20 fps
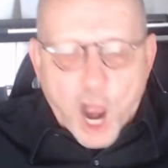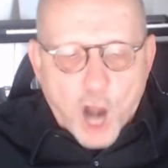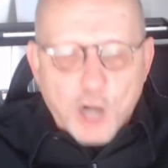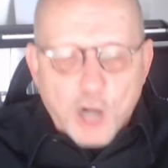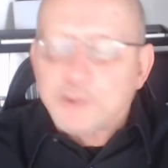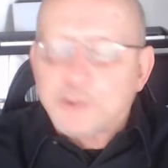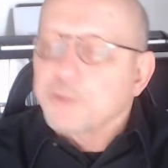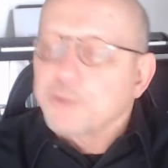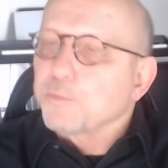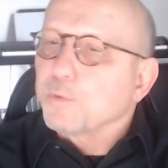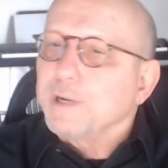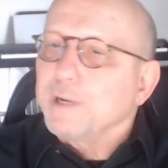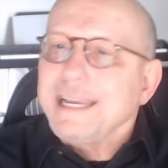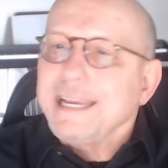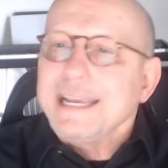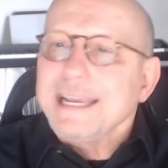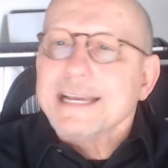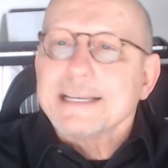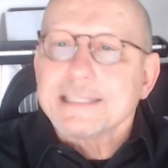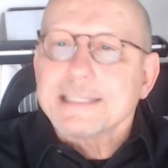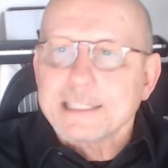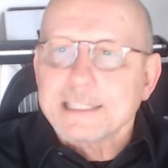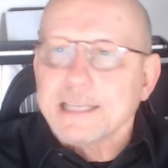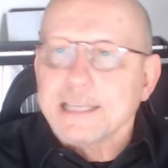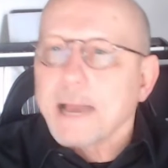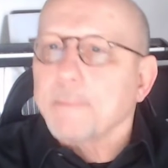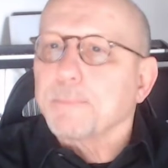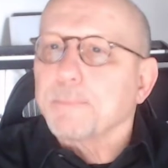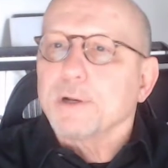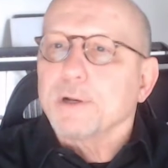are three
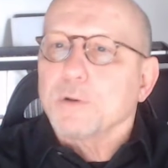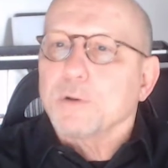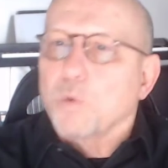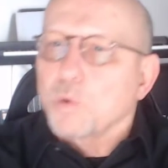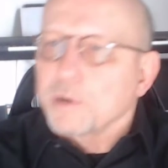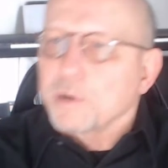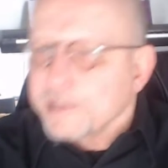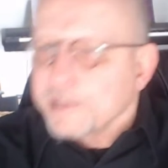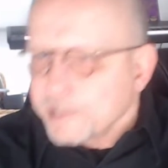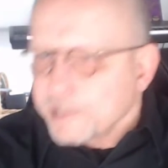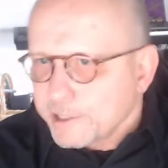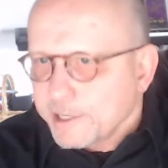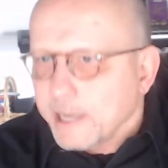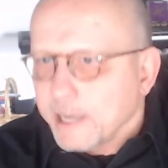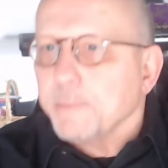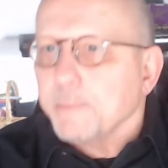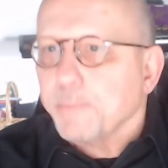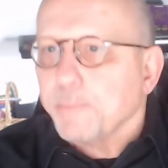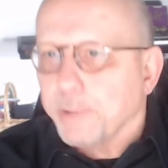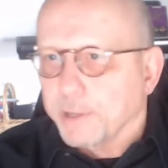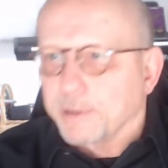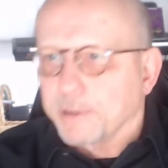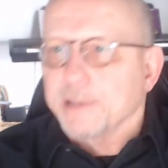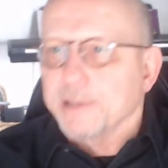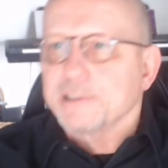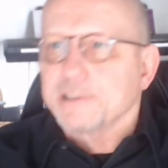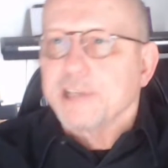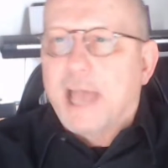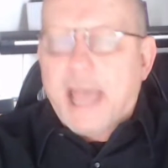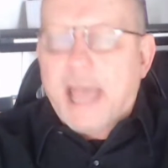separate or distinct
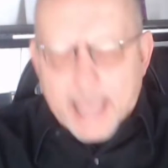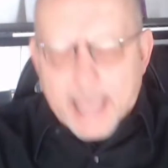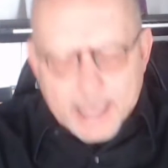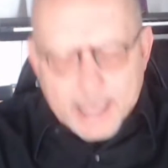periods,